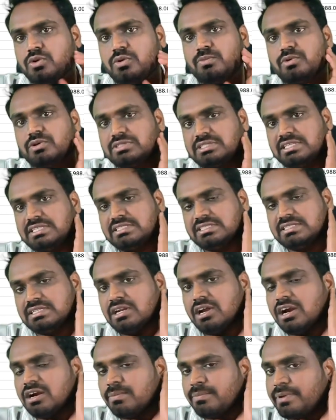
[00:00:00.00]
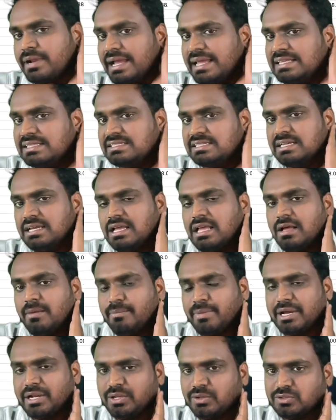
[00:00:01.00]
Books is not priced
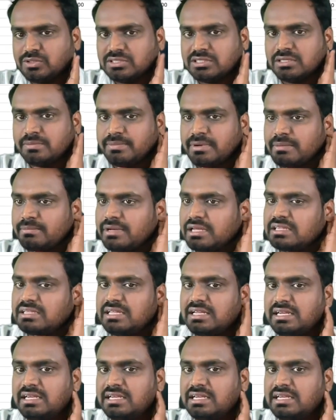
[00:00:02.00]
per user per month,